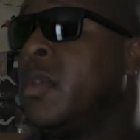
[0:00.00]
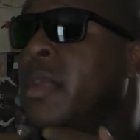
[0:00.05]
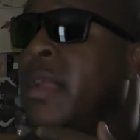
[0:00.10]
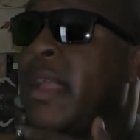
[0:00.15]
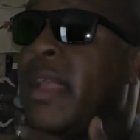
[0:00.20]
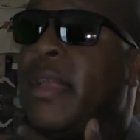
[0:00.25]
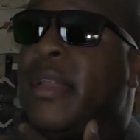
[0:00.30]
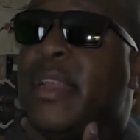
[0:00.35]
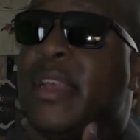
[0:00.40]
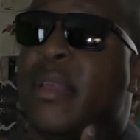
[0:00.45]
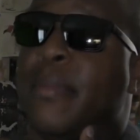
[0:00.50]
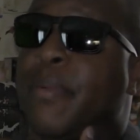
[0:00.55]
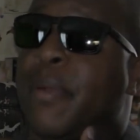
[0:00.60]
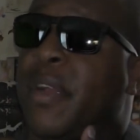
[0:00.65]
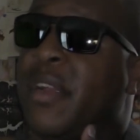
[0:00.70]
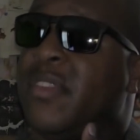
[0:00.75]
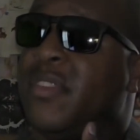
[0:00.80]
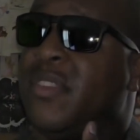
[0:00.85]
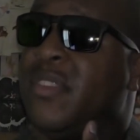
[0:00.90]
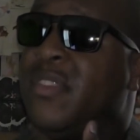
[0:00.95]
And another
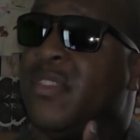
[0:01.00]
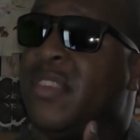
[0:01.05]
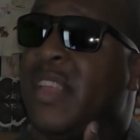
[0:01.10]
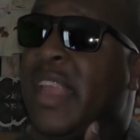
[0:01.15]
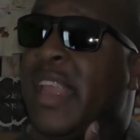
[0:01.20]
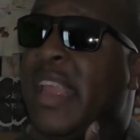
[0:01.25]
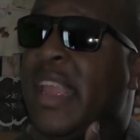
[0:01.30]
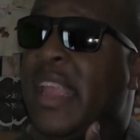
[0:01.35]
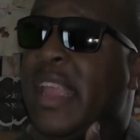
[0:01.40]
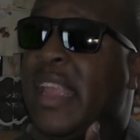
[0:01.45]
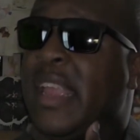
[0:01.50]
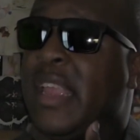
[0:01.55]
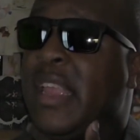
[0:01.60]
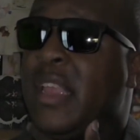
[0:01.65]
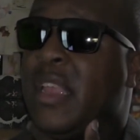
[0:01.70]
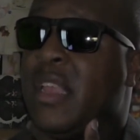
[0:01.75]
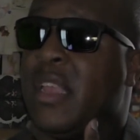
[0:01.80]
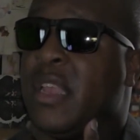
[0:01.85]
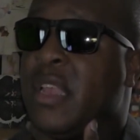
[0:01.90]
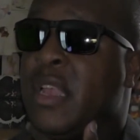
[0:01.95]
person
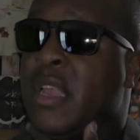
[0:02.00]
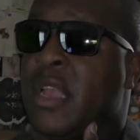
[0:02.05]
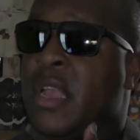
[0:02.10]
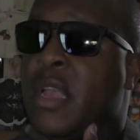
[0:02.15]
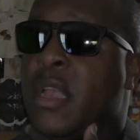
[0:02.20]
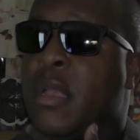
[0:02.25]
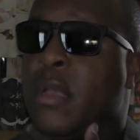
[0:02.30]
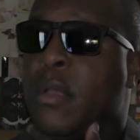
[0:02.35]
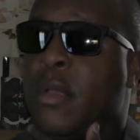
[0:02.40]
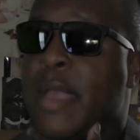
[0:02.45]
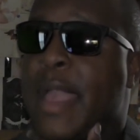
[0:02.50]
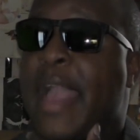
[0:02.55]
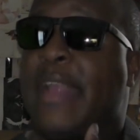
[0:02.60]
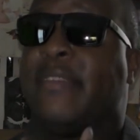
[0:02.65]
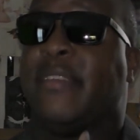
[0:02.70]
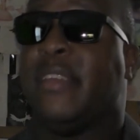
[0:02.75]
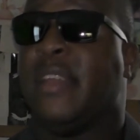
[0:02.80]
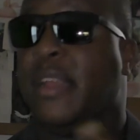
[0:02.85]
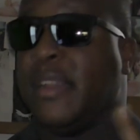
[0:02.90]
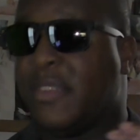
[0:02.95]
saying,
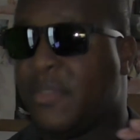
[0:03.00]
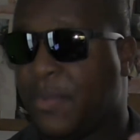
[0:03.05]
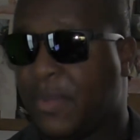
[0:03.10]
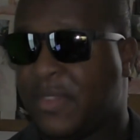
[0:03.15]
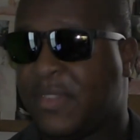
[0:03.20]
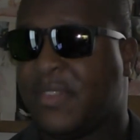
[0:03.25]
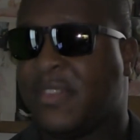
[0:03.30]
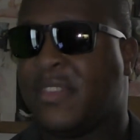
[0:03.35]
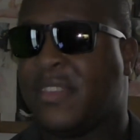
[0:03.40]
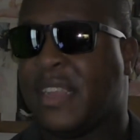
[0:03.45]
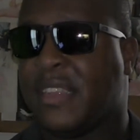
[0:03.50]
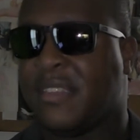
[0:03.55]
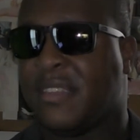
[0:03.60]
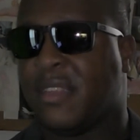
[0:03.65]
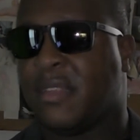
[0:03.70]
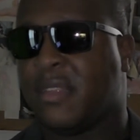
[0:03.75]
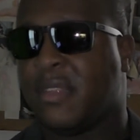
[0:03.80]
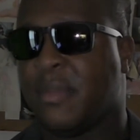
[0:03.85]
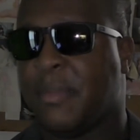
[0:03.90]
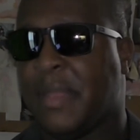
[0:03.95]
actually no, this one
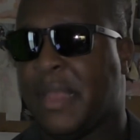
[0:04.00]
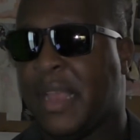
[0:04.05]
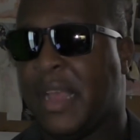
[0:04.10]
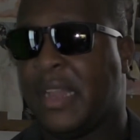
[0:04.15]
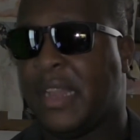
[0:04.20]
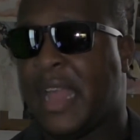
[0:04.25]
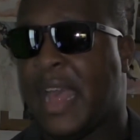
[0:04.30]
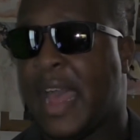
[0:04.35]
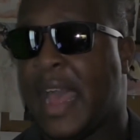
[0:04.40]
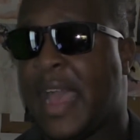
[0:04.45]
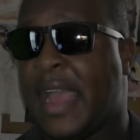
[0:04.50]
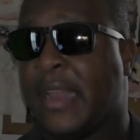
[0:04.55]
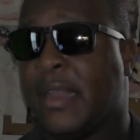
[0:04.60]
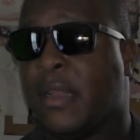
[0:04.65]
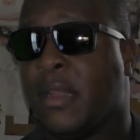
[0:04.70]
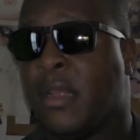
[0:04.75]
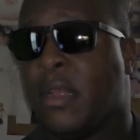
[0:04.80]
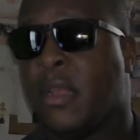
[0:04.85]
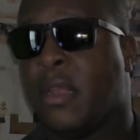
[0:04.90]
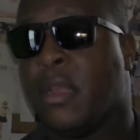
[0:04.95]
sticks to me a lot.
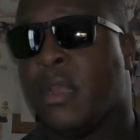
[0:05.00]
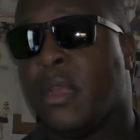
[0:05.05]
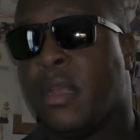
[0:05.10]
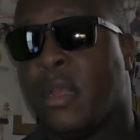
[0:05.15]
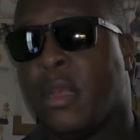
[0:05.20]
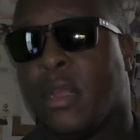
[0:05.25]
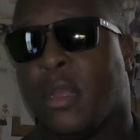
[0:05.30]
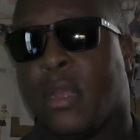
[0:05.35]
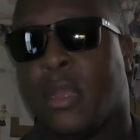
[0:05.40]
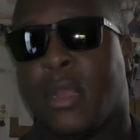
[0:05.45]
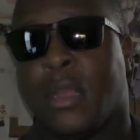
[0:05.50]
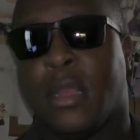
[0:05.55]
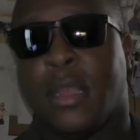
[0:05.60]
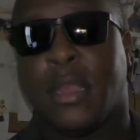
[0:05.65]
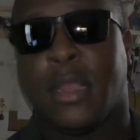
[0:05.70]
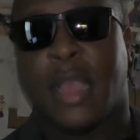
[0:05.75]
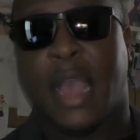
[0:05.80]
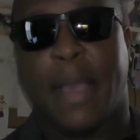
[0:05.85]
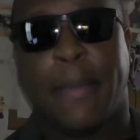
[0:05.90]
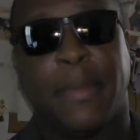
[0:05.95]

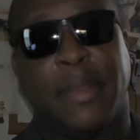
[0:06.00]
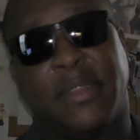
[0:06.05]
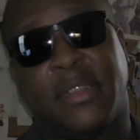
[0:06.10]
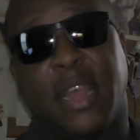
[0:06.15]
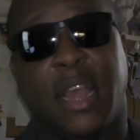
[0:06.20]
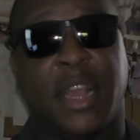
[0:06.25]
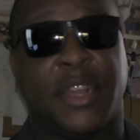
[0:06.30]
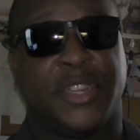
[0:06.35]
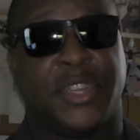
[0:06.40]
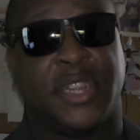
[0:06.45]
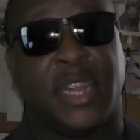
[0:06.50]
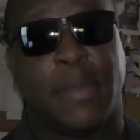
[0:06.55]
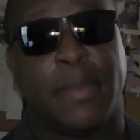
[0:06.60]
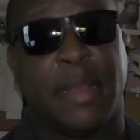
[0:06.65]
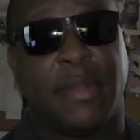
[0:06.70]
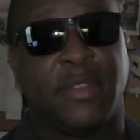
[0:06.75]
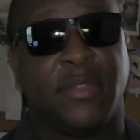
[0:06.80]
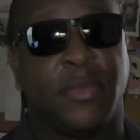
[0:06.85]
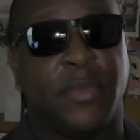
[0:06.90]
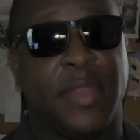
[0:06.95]
I'm going to talk shit
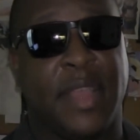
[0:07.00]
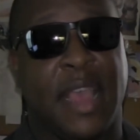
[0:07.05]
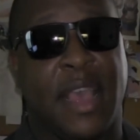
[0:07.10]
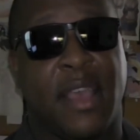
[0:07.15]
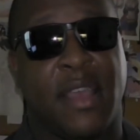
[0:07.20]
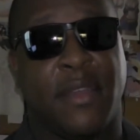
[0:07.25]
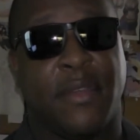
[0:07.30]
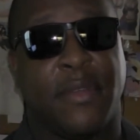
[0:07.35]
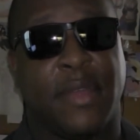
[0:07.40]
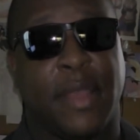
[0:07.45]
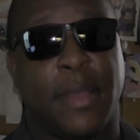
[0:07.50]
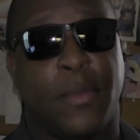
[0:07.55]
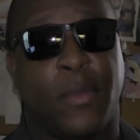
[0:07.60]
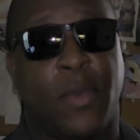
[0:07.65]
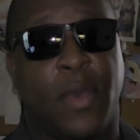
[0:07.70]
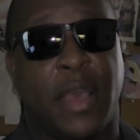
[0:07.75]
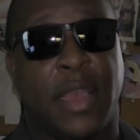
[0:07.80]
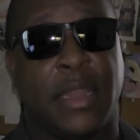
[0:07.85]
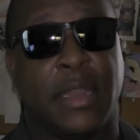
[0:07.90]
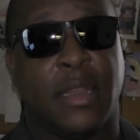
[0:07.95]
about this movie however I
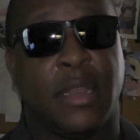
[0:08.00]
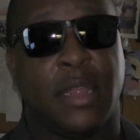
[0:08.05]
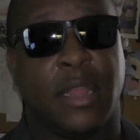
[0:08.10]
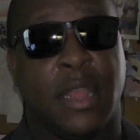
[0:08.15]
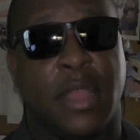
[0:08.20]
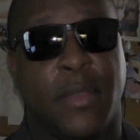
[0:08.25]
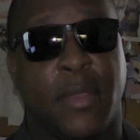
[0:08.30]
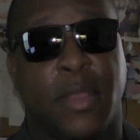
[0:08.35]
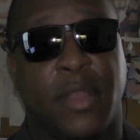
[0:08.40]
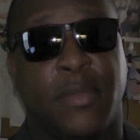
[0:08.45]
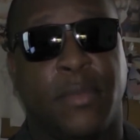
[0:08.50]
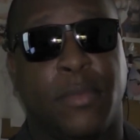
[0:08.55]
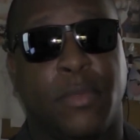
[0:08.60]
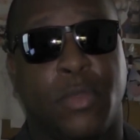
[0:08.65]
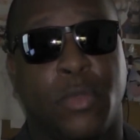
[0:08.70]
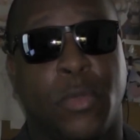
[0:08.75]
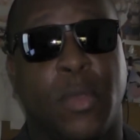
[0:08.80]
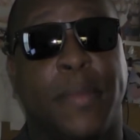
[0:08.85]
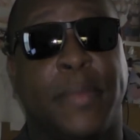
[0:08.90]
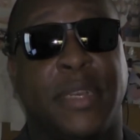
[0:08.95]
want. You
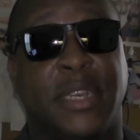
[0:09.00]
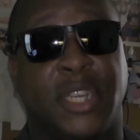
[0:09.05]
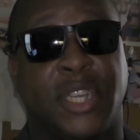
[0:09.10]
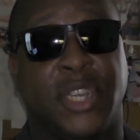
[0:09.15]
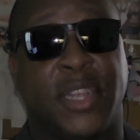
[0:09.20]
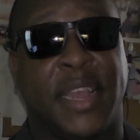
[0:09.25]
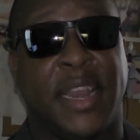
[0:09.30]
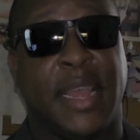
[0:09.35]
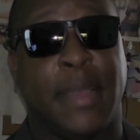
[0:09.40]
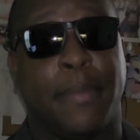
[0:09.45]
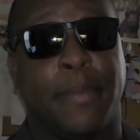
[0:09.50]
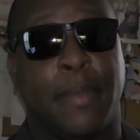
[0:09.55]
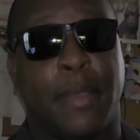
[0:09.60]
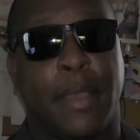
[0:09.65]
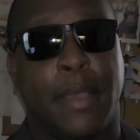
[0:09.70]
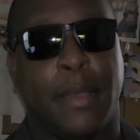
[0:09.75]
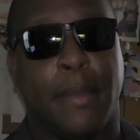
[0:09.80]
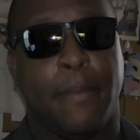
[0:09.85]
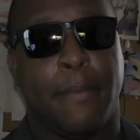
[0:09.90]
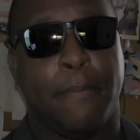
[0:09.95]
want me to shut up?
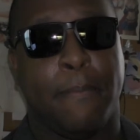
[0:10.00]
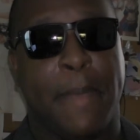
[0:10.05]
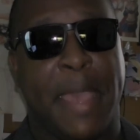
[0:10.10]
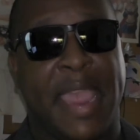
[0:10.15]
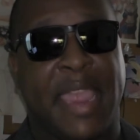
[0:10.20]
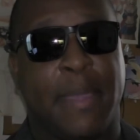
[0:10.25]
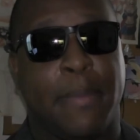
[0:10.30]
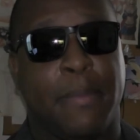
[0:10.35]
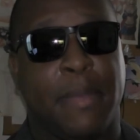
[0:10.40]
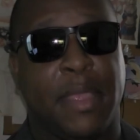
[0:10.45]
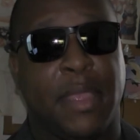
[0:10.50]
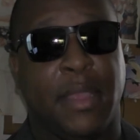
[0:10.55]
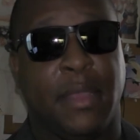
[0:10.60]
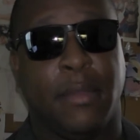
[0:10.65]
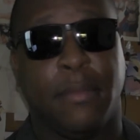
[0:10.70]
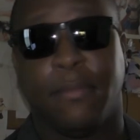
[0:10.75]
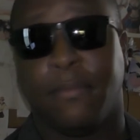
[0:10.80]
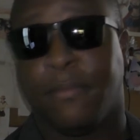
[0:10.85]
Make me.